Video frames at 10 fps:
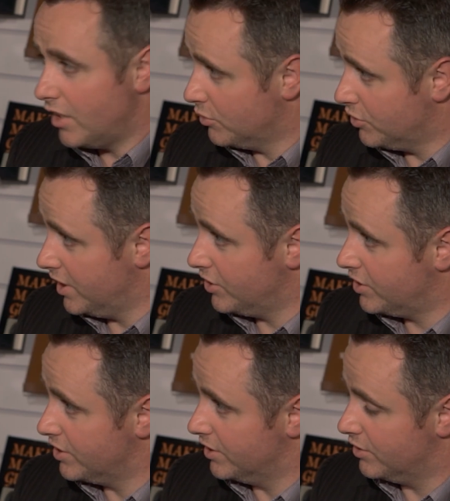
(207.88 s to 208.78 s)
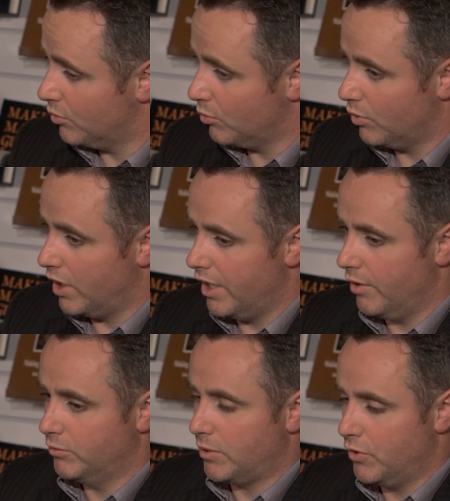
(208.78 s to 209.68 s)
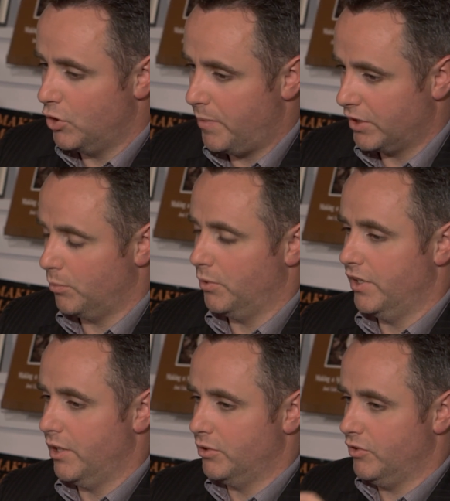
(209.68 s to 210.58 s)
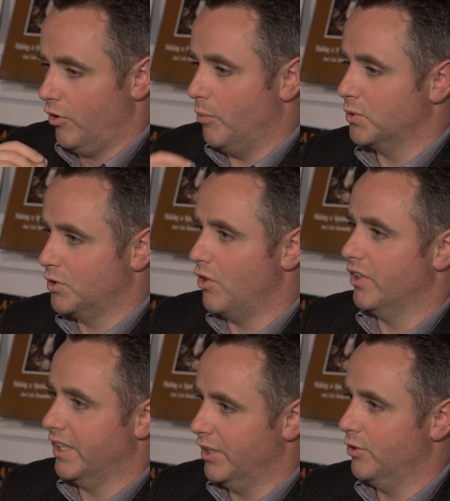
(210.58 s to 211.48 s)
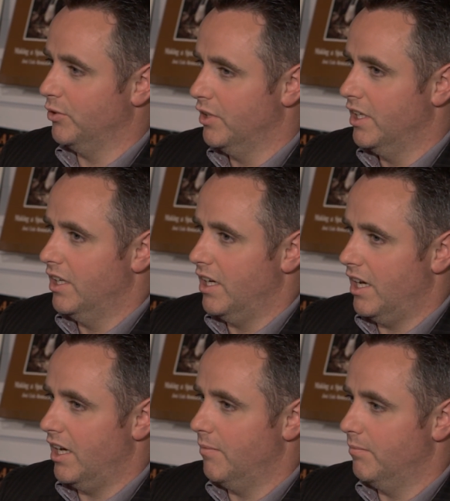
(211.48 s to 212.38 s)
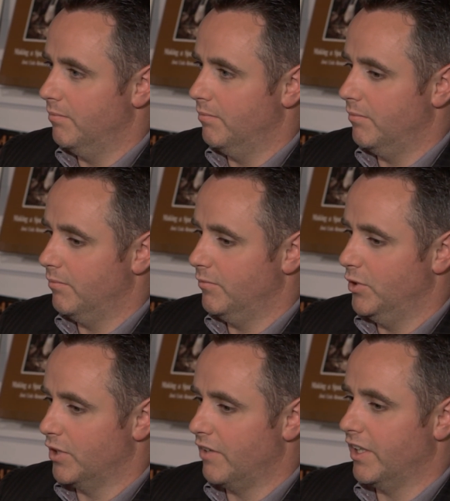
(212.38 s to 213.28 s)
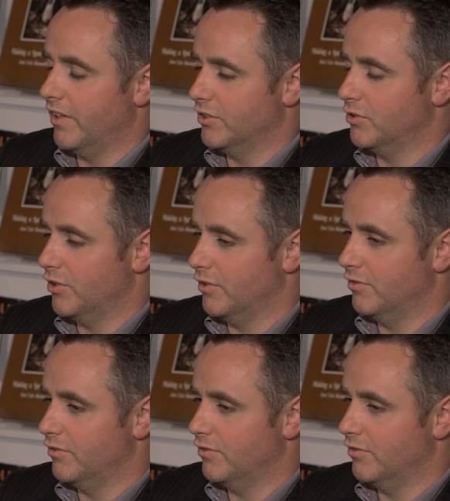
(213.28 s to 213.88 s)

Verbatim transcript: So I was really interested in uh, something you picked up on there was almost calling it, you know, um, you know, giving it the sort